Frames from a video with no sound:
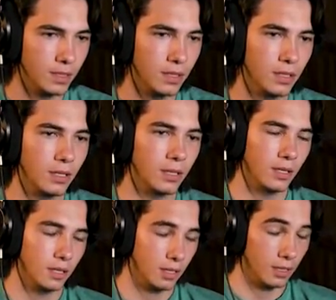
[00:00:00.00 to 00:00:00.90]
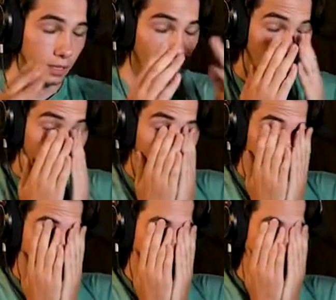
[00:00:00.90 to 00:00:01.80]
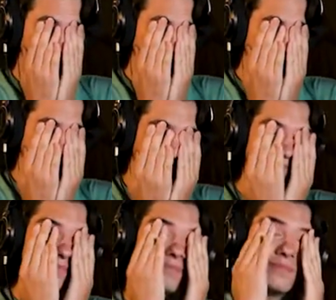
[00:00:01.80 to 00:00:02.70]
No one is speaking in this clip.